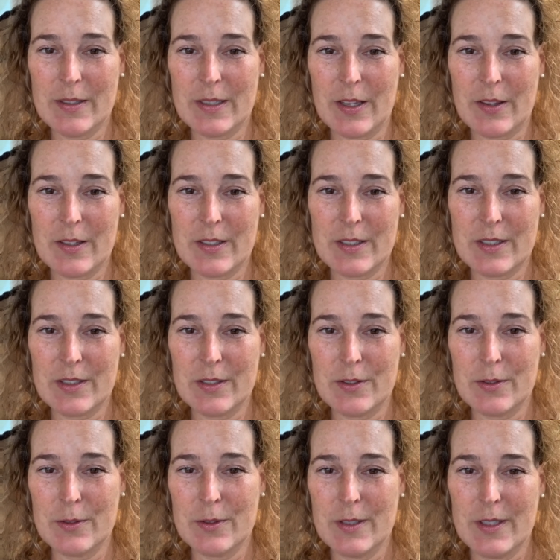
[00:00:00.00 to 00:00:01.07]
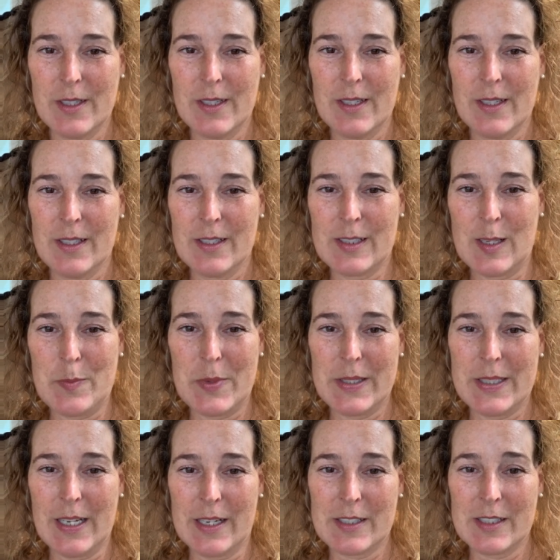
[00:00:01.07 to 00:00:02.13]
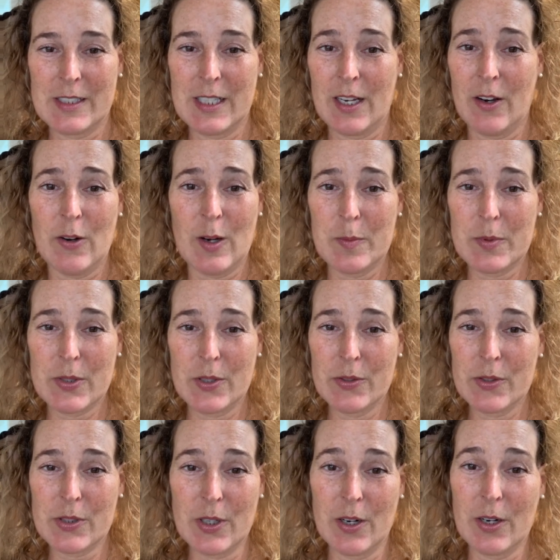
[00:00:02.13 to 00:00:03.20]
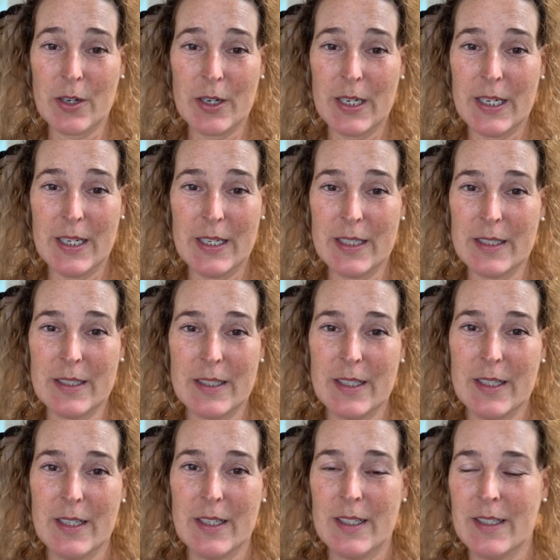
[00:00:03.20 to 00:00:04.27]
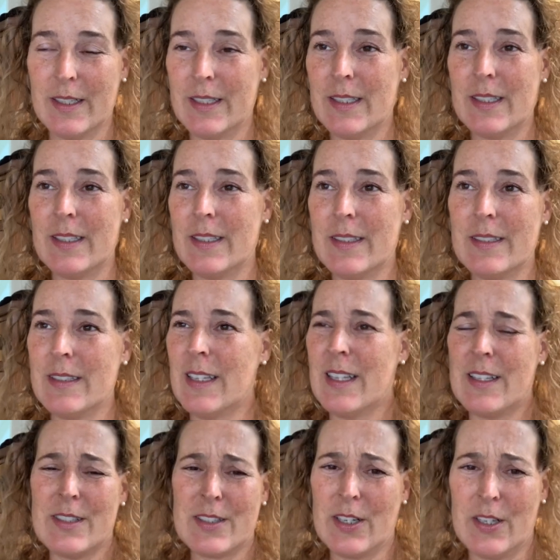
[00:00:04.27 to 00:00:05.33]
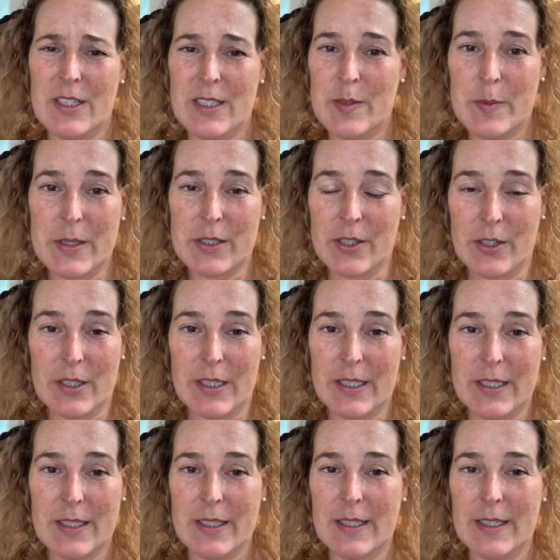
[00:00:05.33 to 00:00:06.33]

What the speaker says: Nothing to send me a text and say, oh, I'm so sorry. And no, there's no need to be sorry.